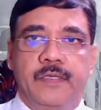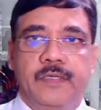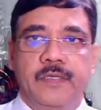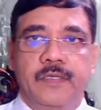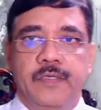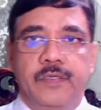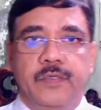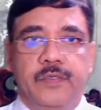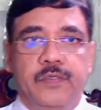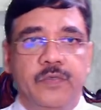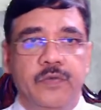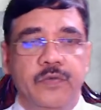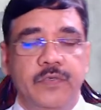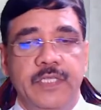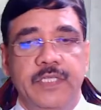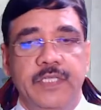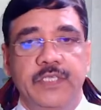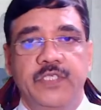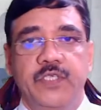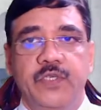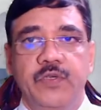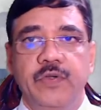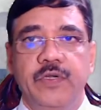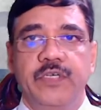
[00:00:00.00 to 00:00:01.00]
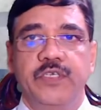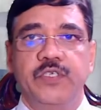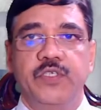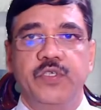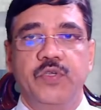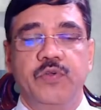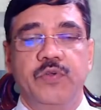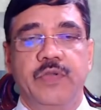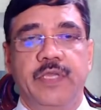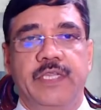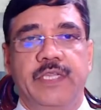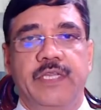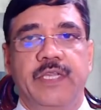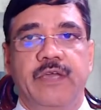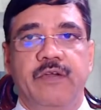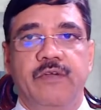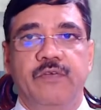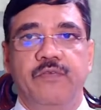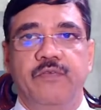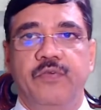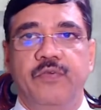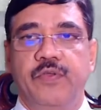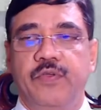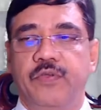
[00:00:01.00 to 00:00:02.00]
So dear students, today
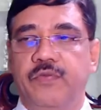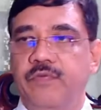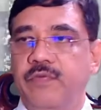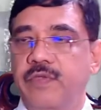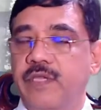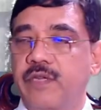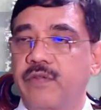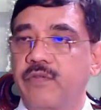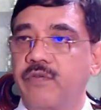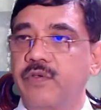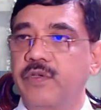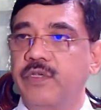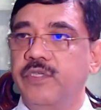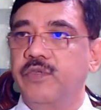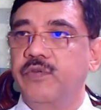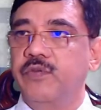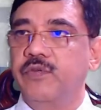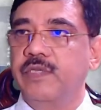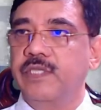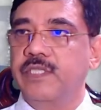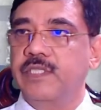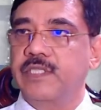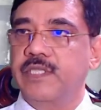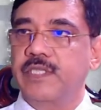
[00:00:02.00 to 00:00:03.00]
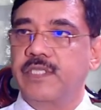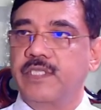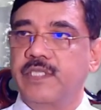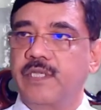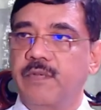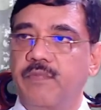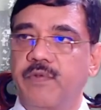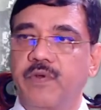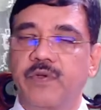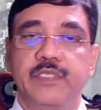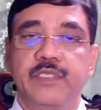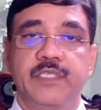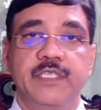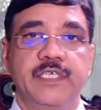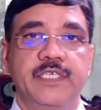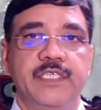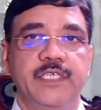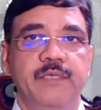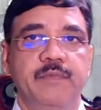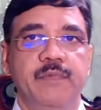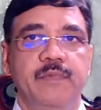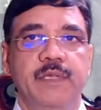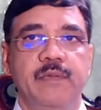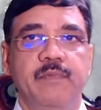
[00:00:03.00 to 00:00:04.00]
now we are going to discuss about the
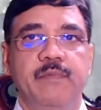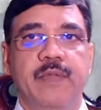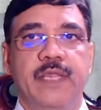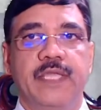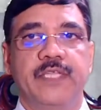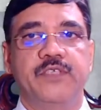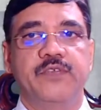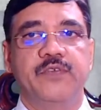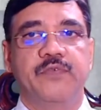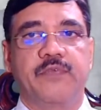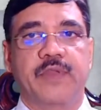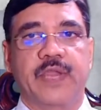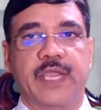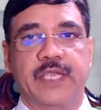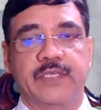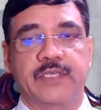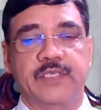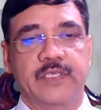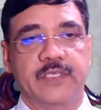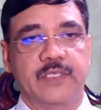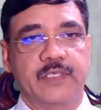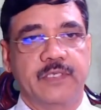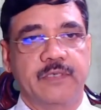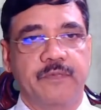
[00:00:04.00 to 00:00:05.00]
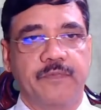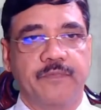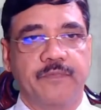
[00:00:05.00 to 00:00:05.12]
tibial plafond fractures.